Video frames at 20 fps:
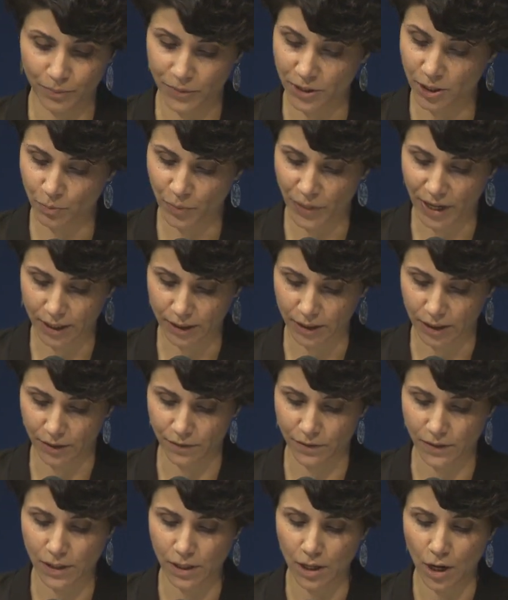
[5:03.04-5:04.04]

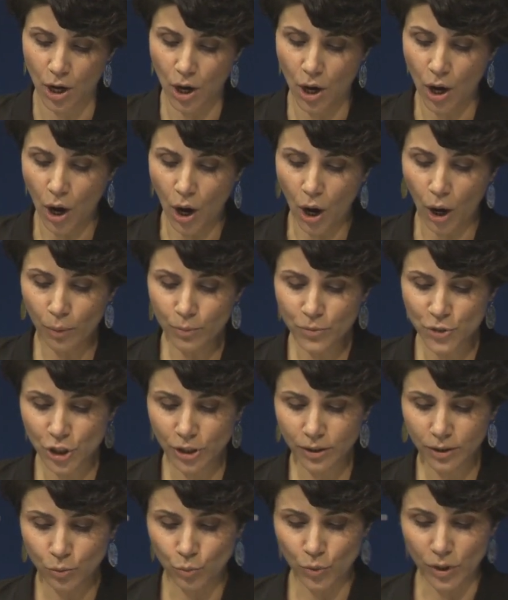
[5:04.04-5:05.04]
perspectives.
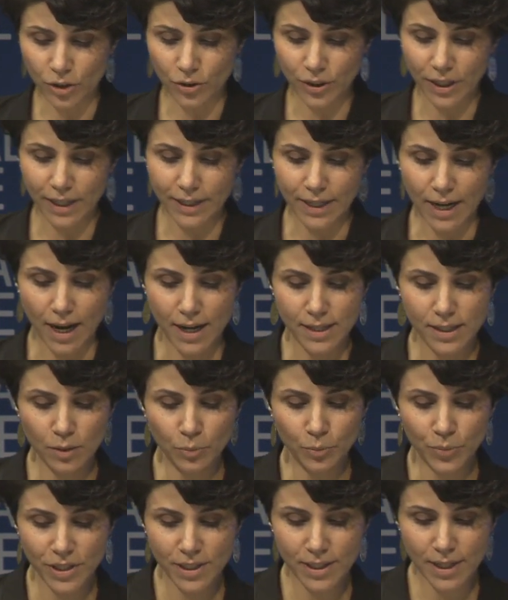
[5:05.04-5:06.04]
Objects were organized
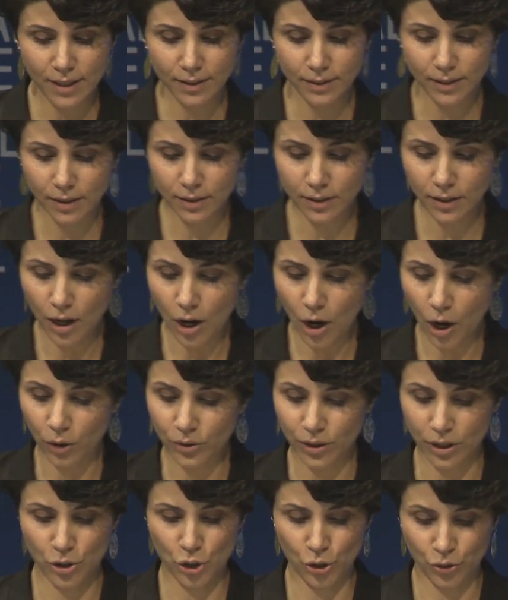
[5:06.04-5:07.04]
and presented
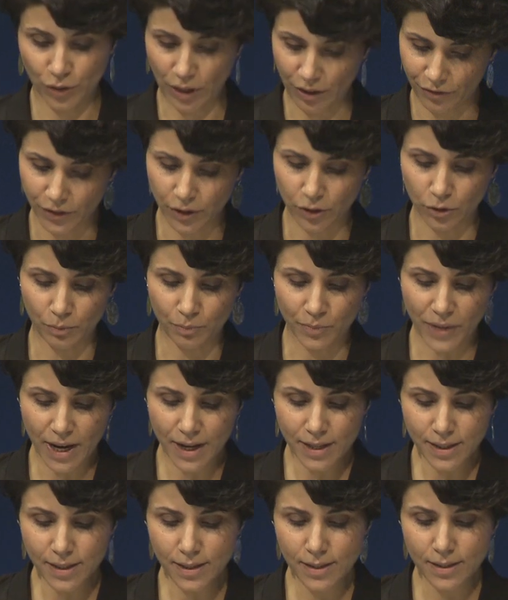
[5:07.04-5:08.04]
on a geographical
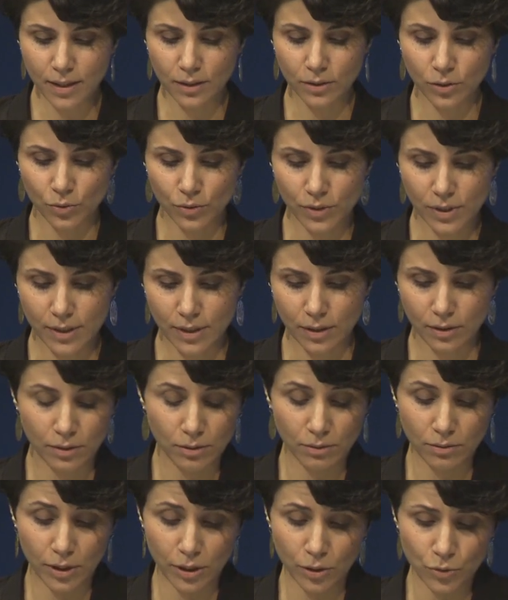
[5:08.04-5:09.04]
basis,
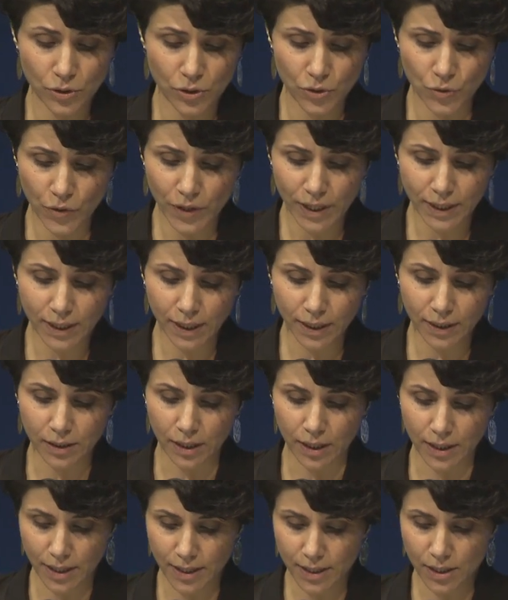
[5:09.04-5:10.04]
illustrating
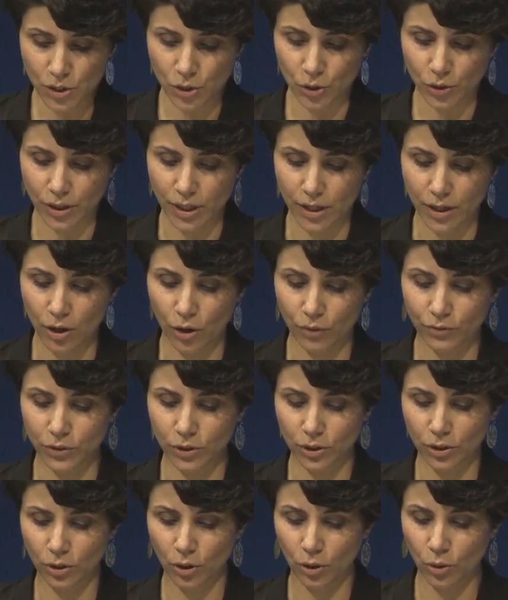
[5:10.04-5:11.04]
the history of
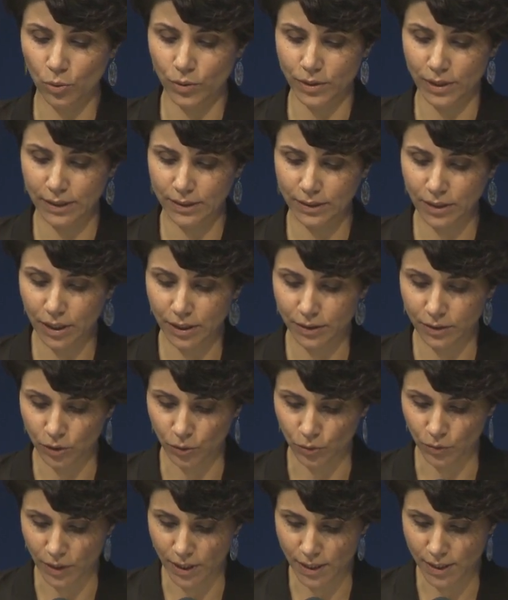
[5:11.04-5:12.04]
the conquered
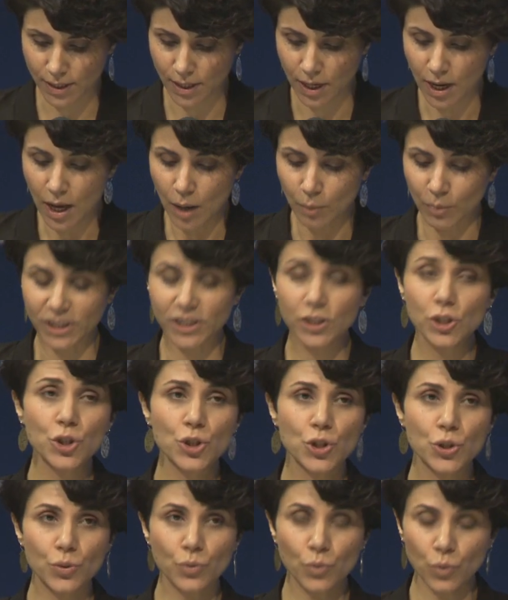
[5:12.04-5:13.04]
territories. But
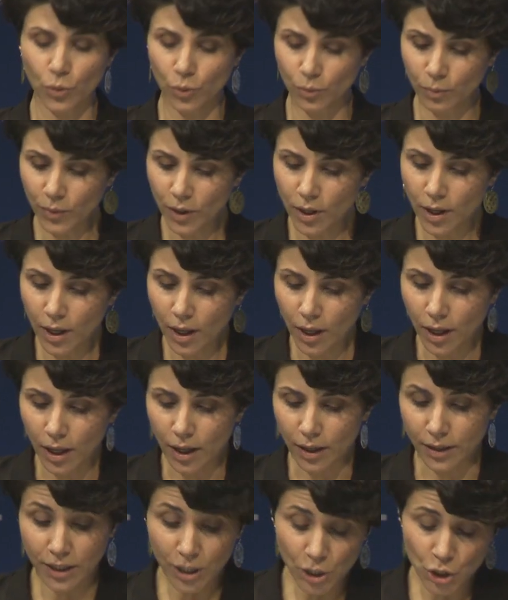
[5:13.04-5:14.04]
each room,
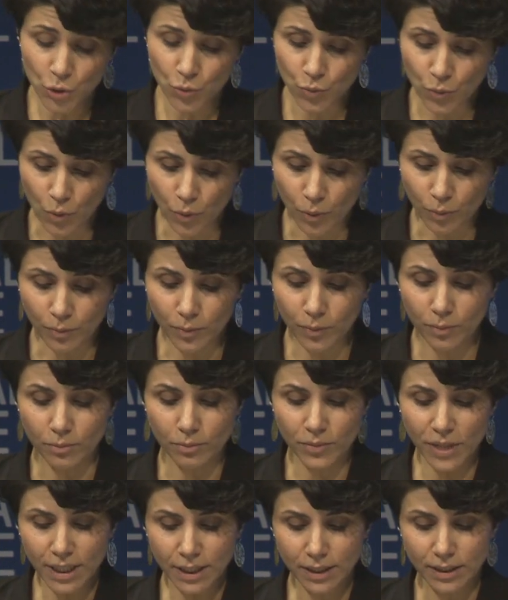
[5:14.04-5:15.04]
in each room,
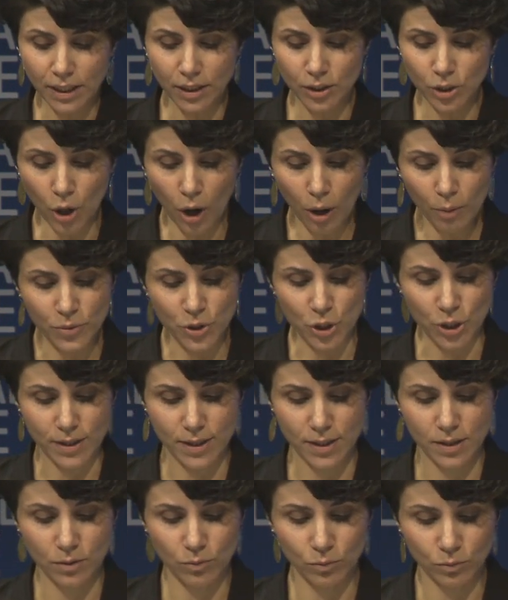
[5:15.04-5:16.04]
military
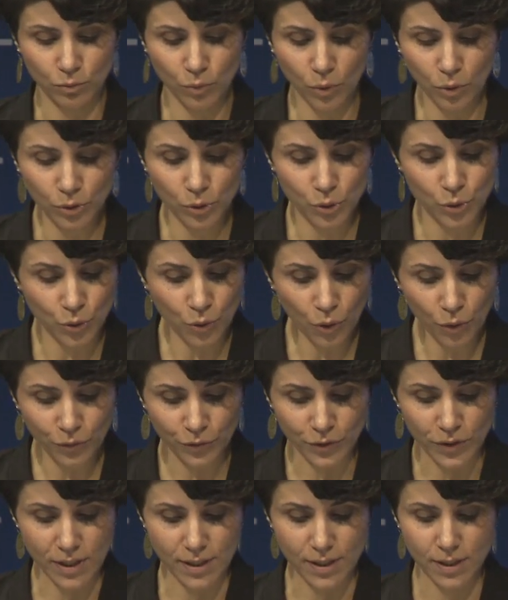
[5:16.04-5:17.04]
objects, war
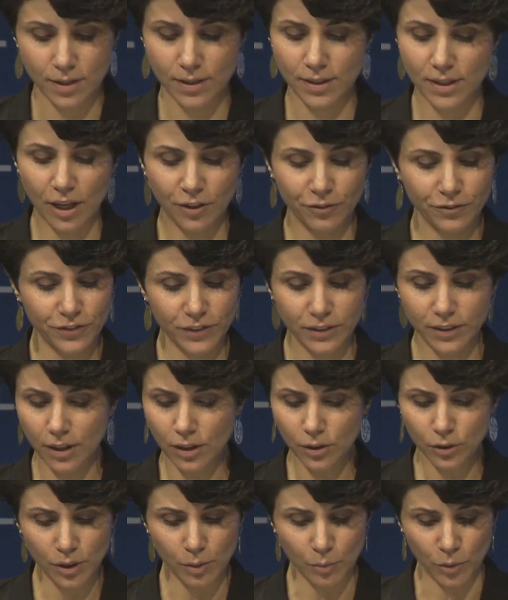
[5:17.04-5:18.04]
trophies, stuffed
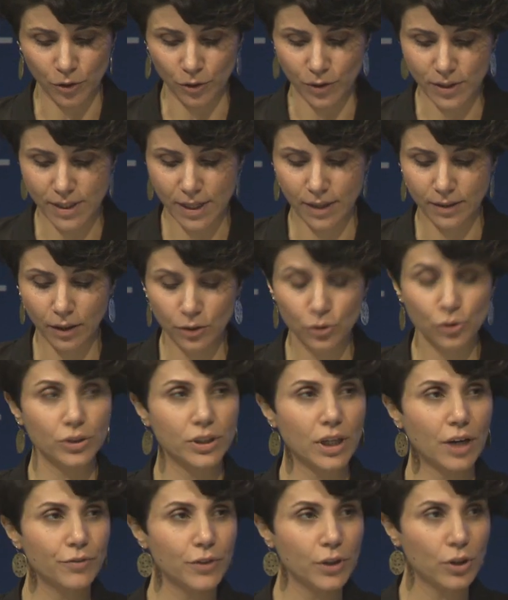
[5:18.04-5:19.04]
animals, and
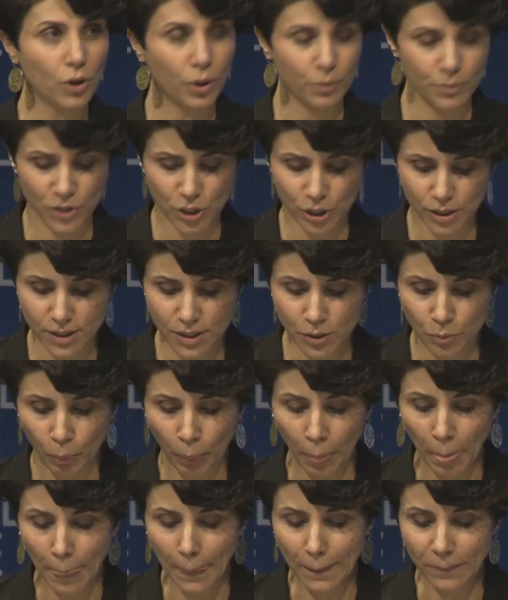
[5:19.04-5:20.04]
ethnographic objects
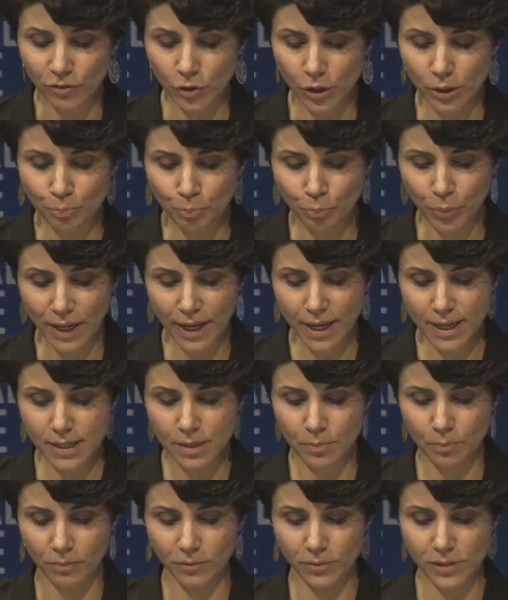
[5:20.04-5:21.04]
were
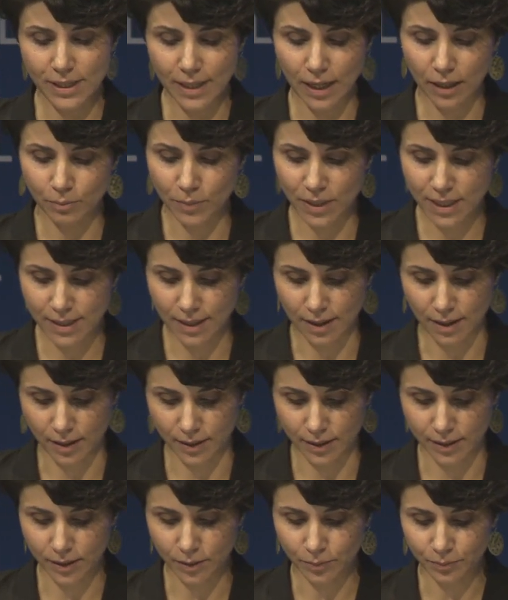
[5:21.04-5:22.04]
placed side by
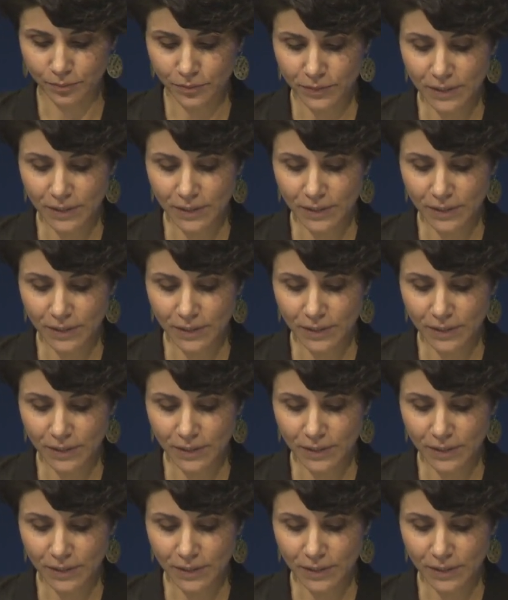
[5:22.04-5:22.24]
side.